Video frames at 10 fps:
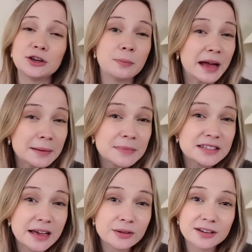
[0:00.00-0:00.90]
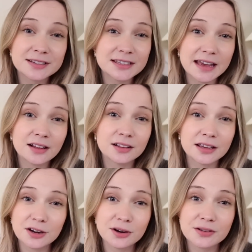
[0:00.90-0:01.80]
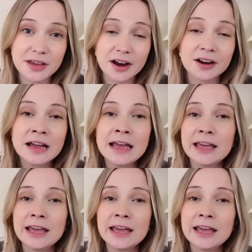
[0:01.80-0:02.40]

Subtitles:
you might miss out on a sale here or there,